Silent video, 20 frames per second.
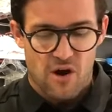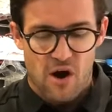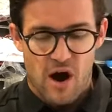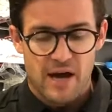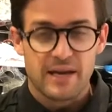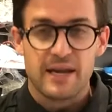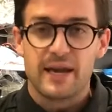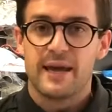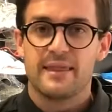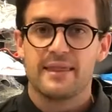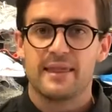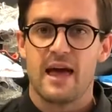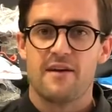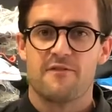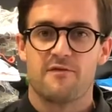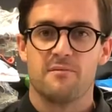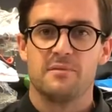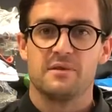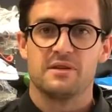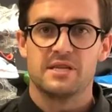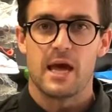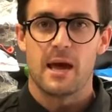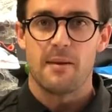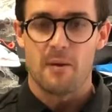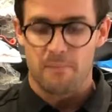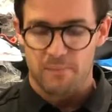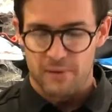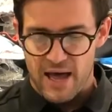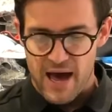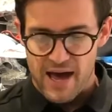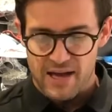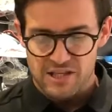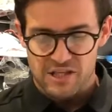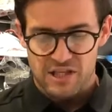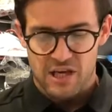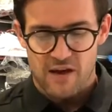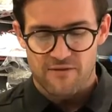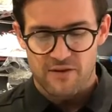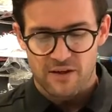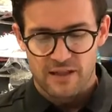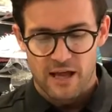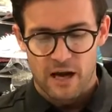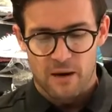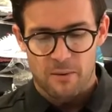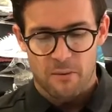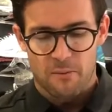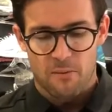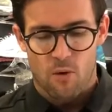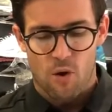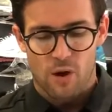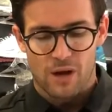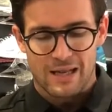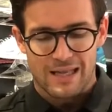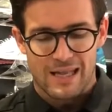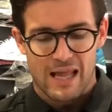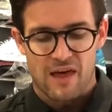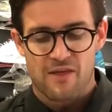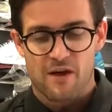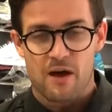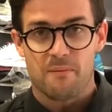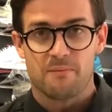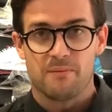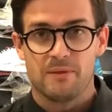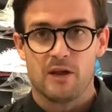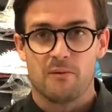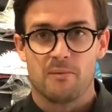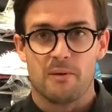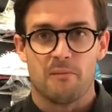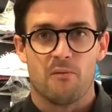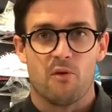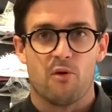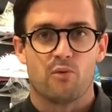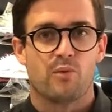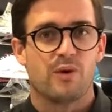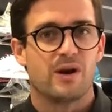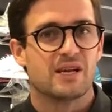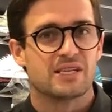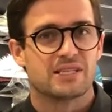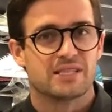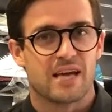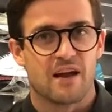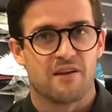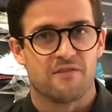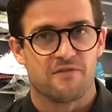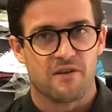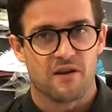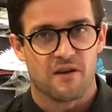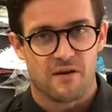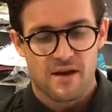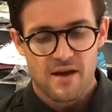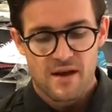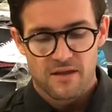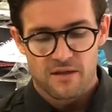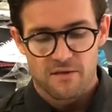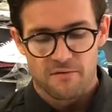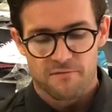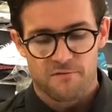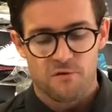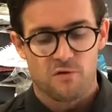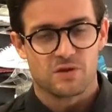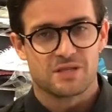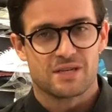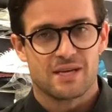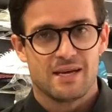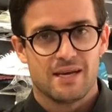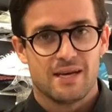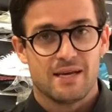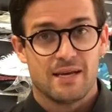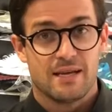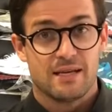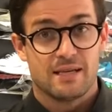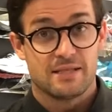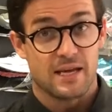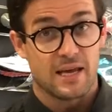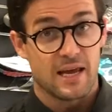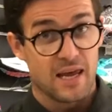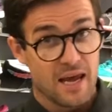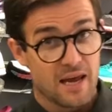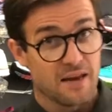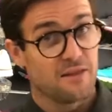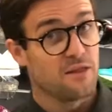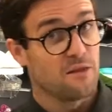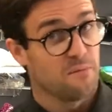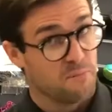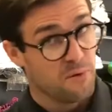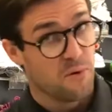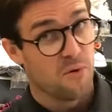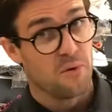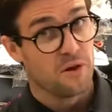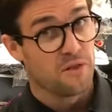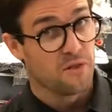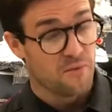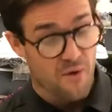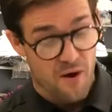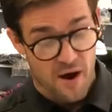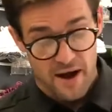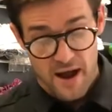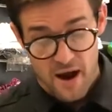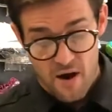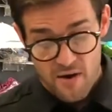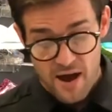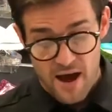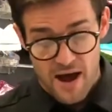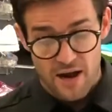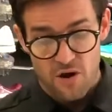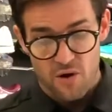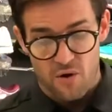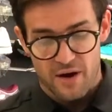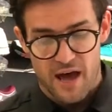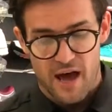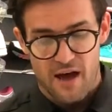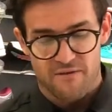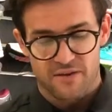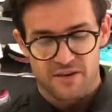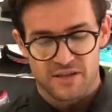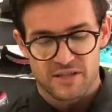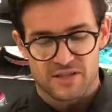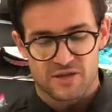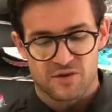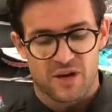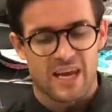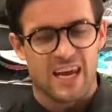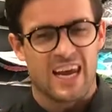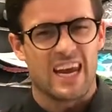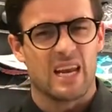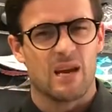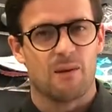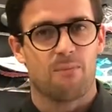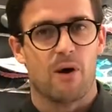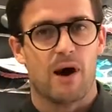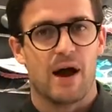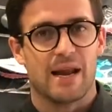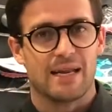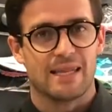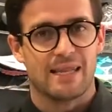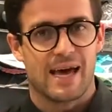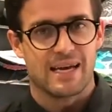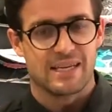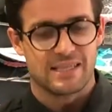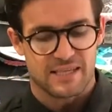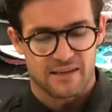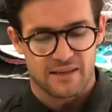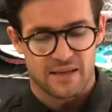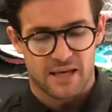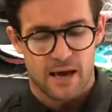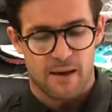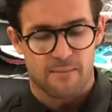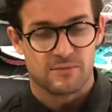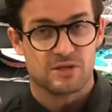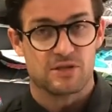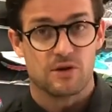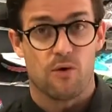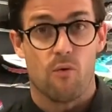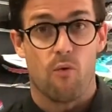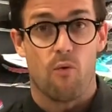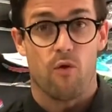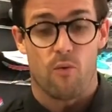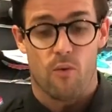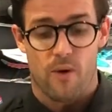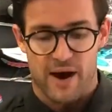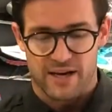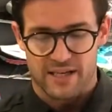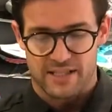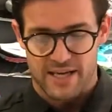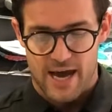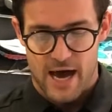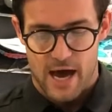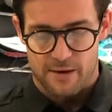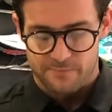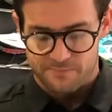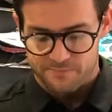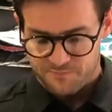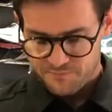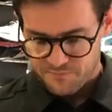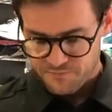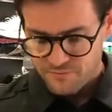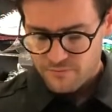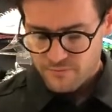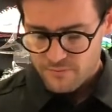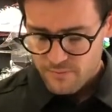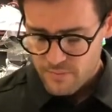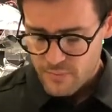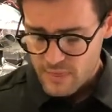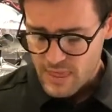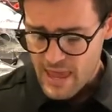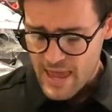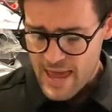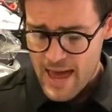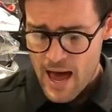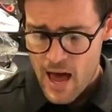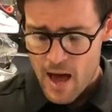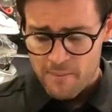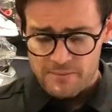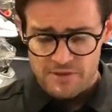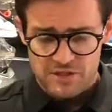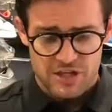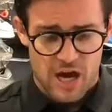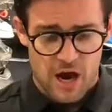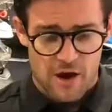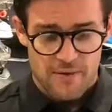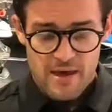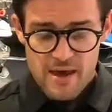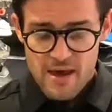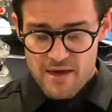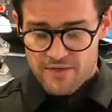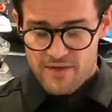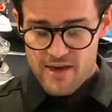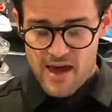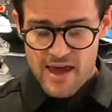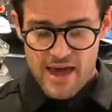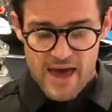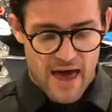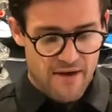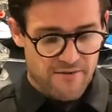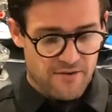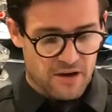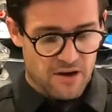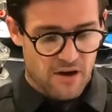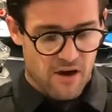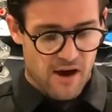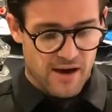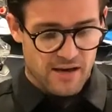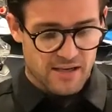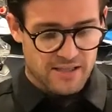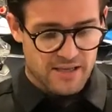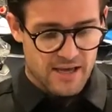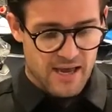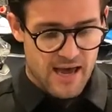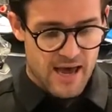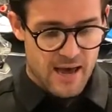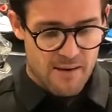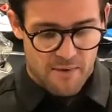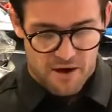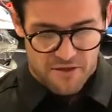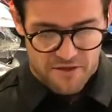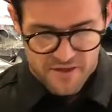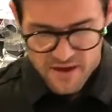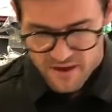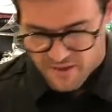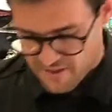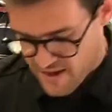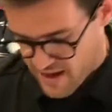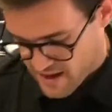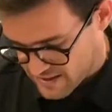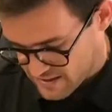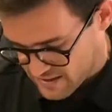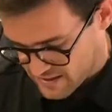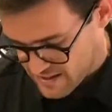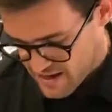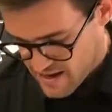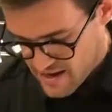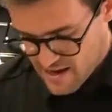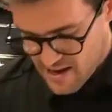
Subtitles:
idea there from the team at Blades, to give you a little bit more leather, a little bit more real estate for the foot to hit the ball in the right area and not have it sort of hindered by any lacing that comes all the way down. So there you have it, guys. I think that's